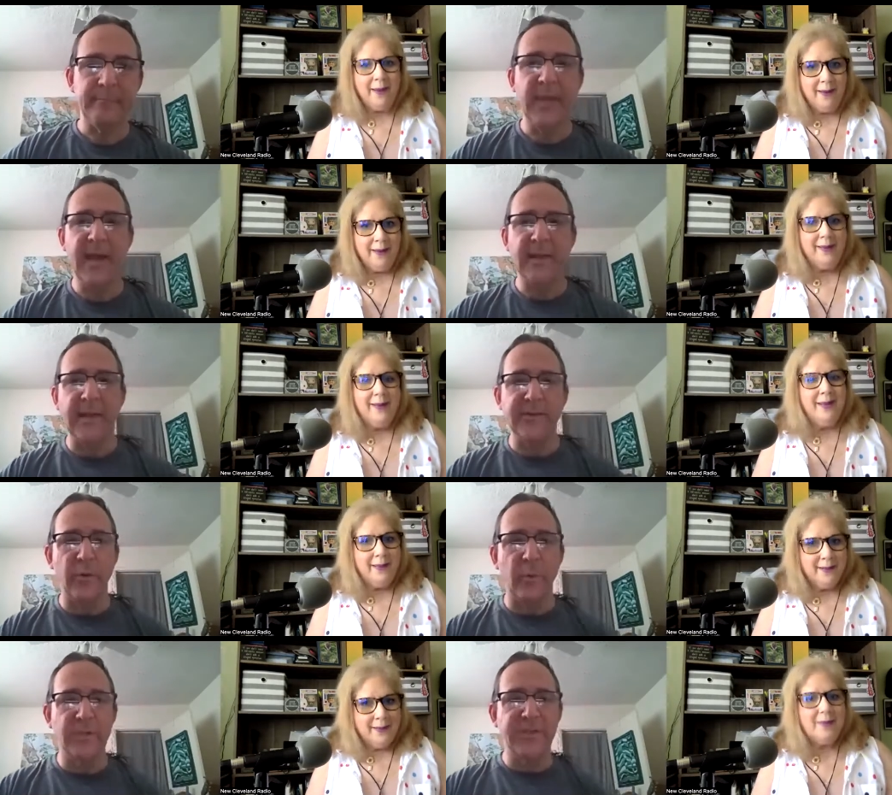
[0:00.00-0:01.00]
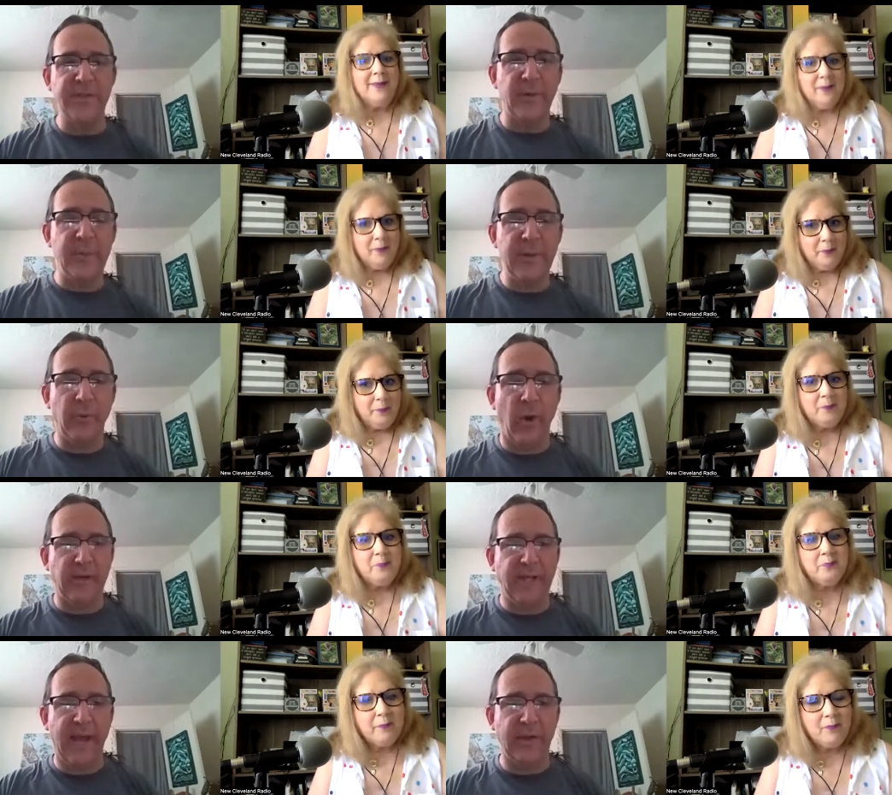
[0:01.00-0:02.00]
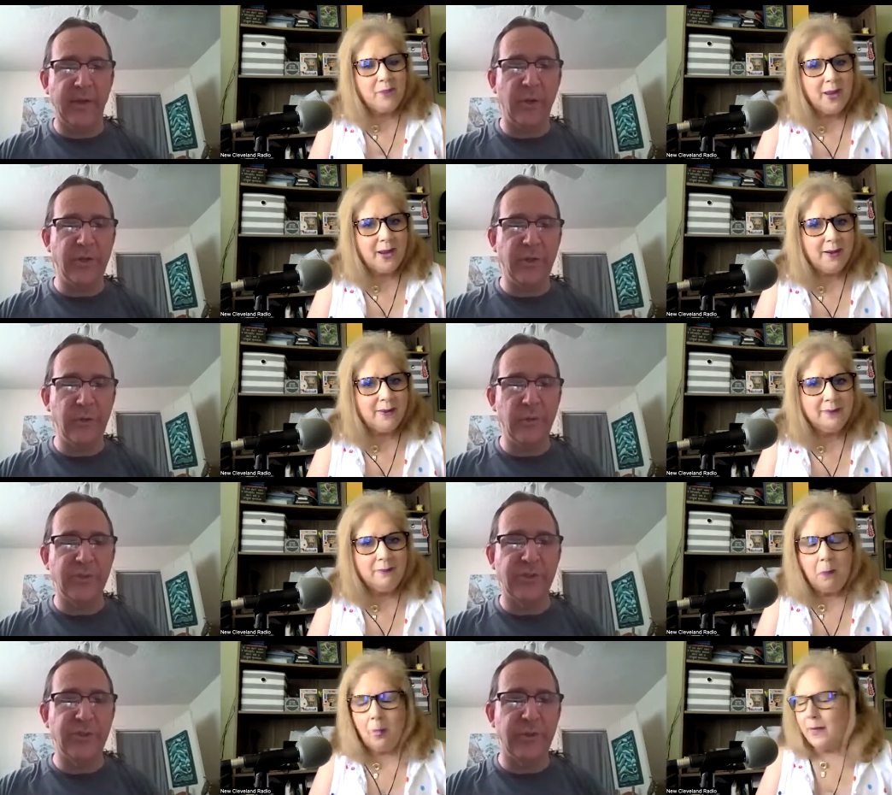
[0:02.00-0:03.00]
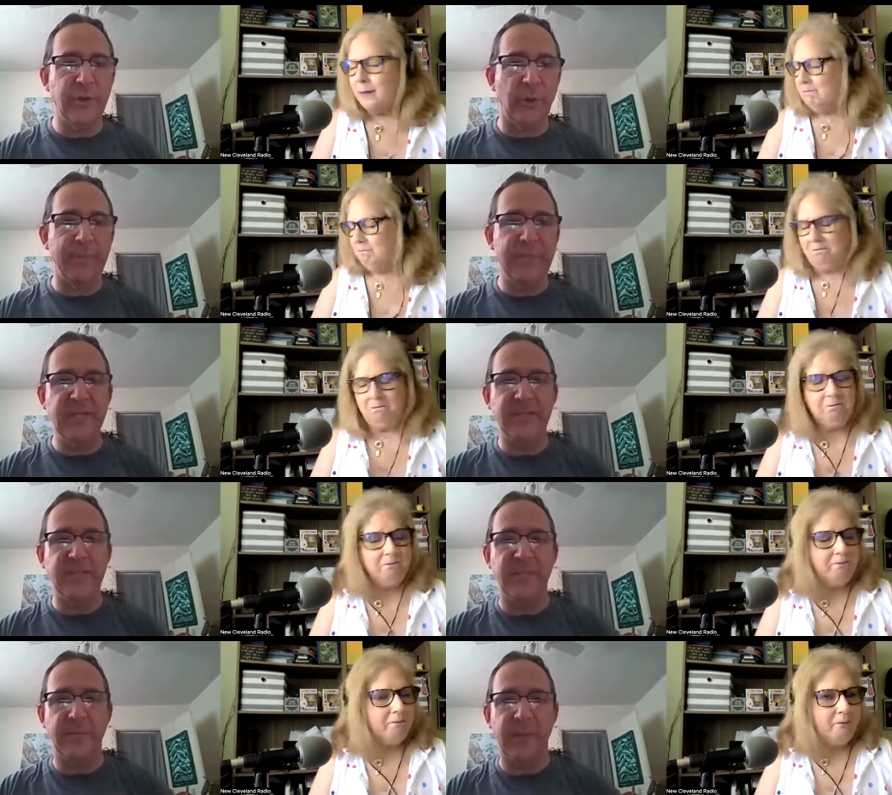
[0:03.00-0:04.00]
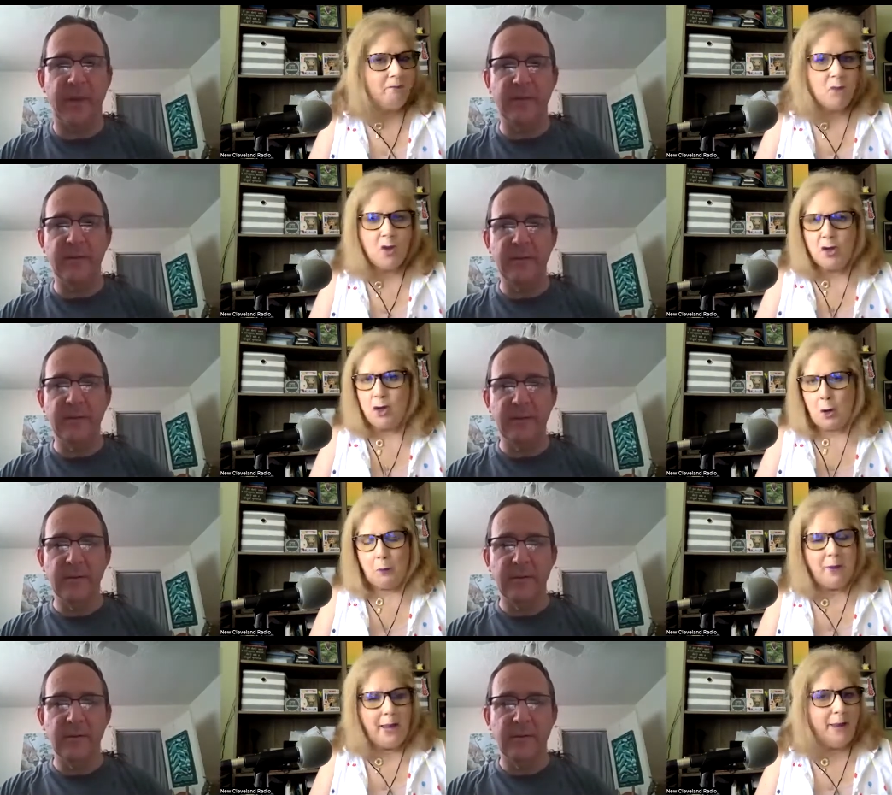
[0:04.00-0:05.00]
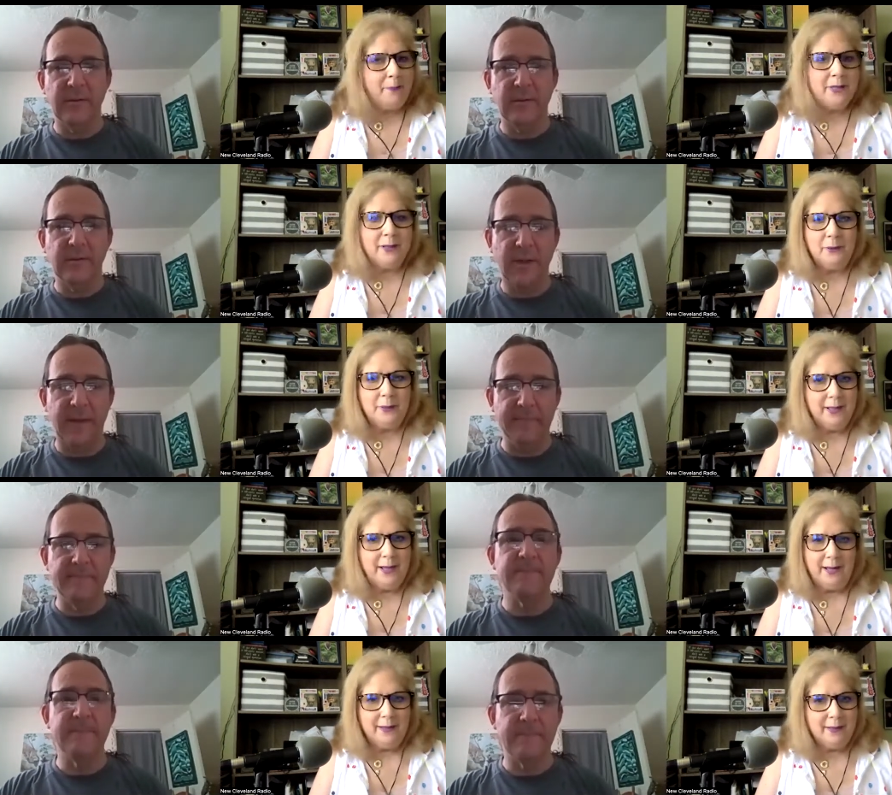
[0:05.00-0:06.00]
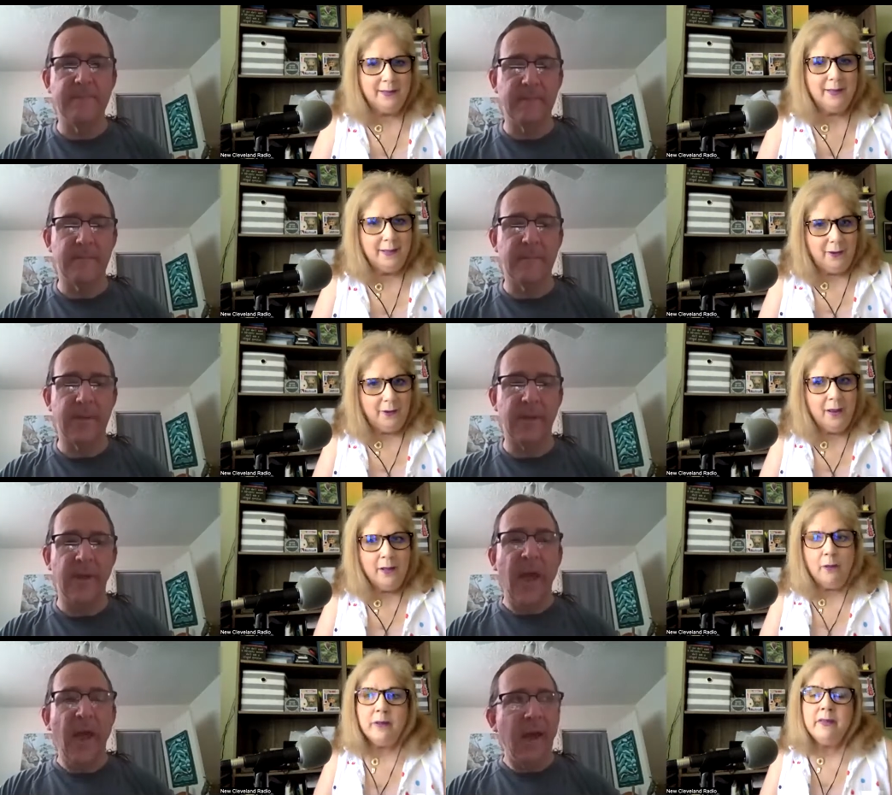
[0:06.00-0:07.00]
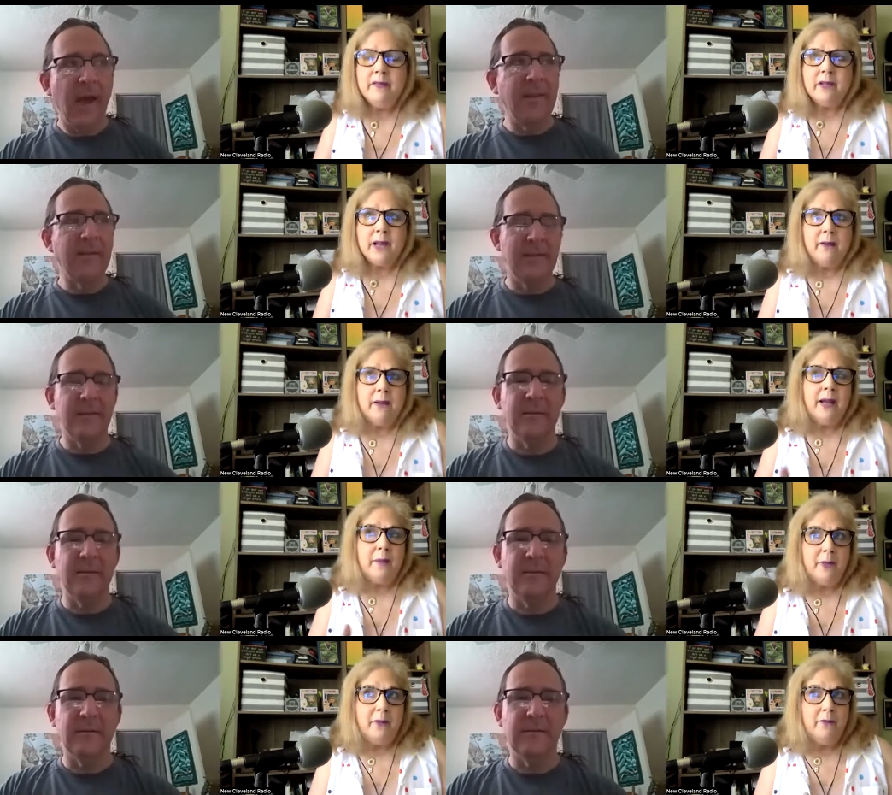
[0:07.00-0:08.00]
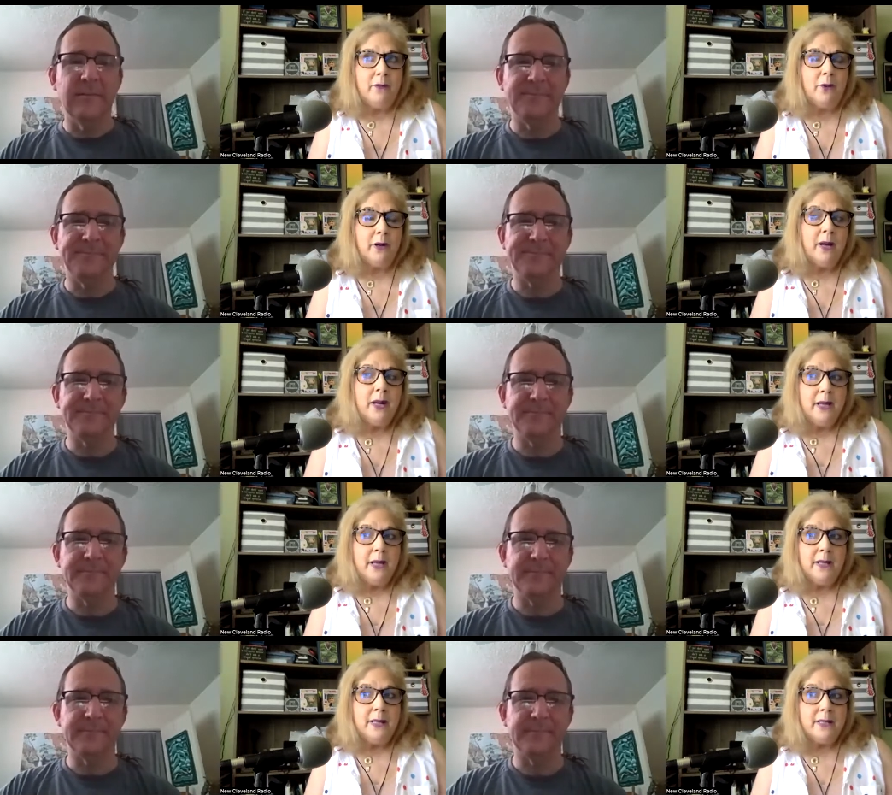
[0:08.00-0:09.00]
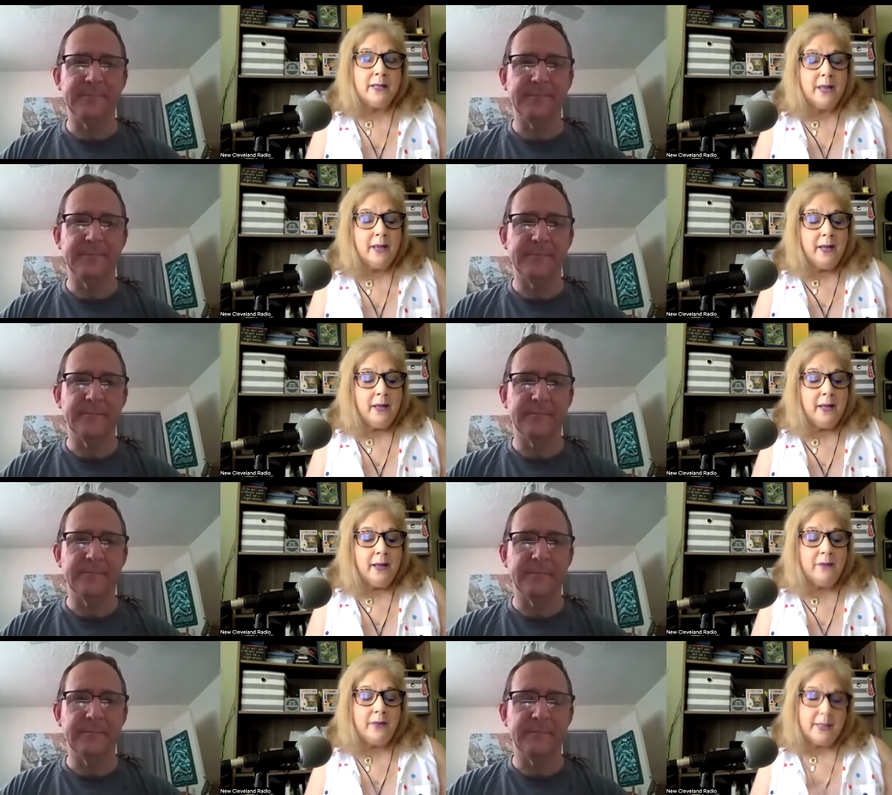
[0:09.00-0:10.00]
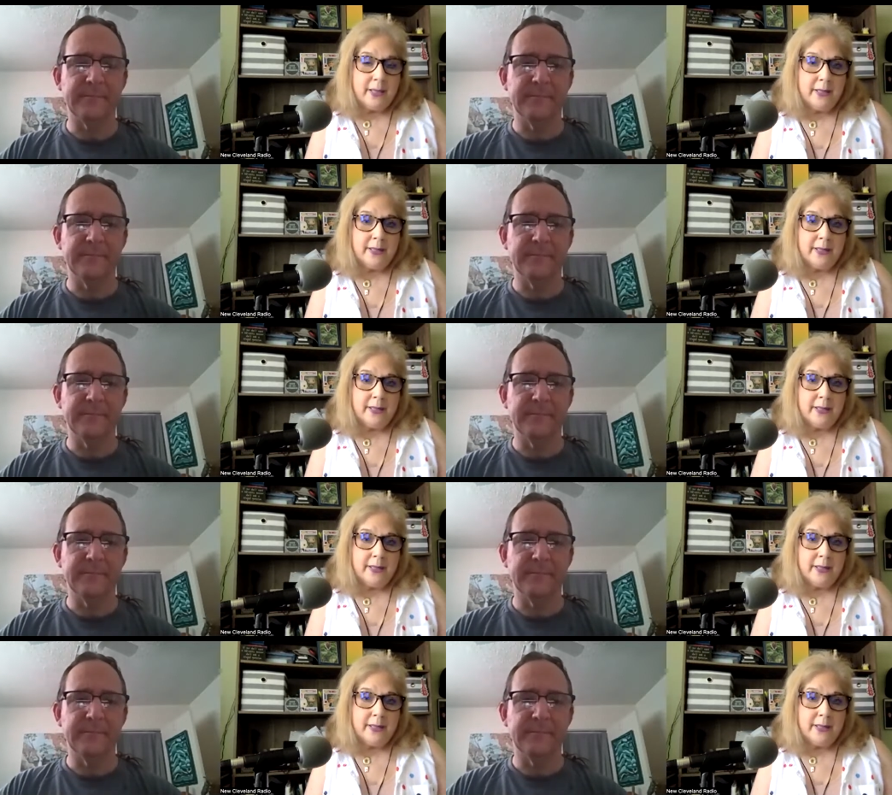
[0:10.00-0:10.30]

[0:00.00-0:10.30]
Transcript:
Speaker 1: Yeah. Like, in other words, the other people aren't counting on you to do your piece of something.
Speaker 2: No, absolutely yeah. not. You know, yeah. the only thing they're counting on me for is if they say